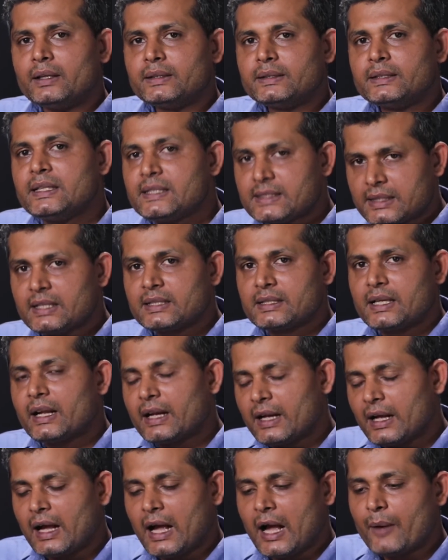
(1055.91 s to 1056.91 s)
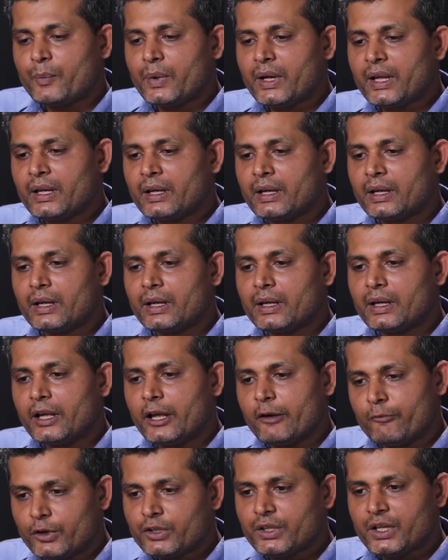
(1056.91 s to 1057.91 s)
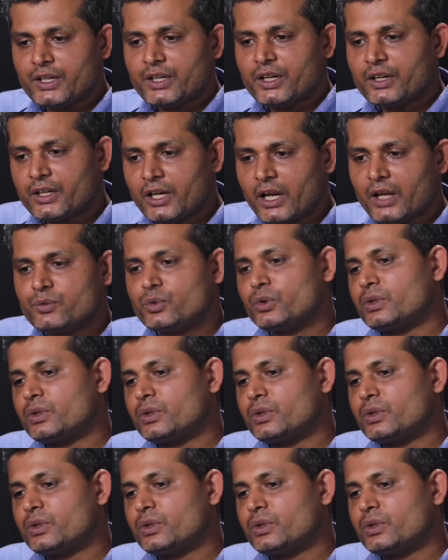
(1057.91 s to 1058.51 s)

these things are happening among the Indian tribes